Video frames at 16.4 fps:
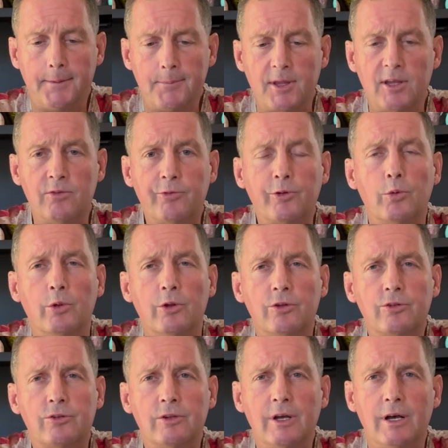
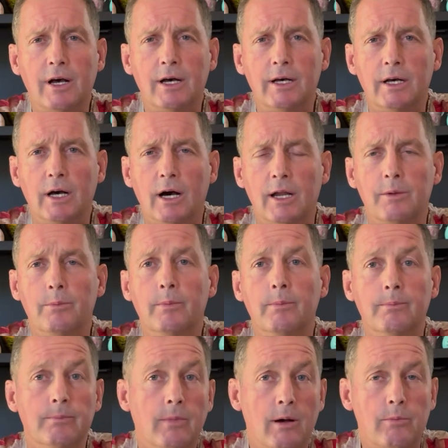influence on
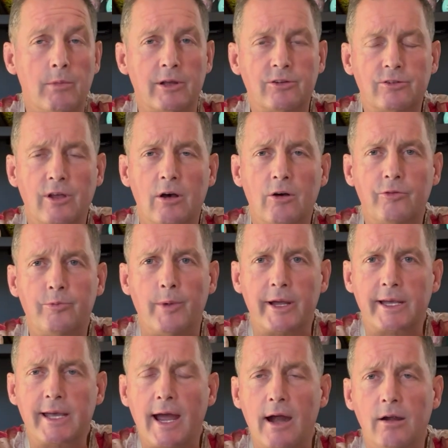myself, my
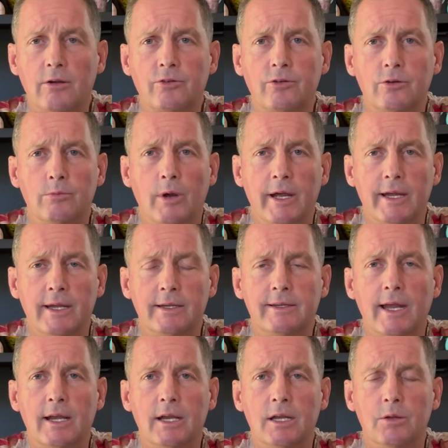character, my
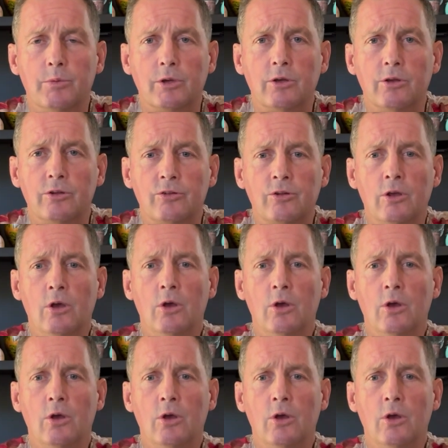identity, because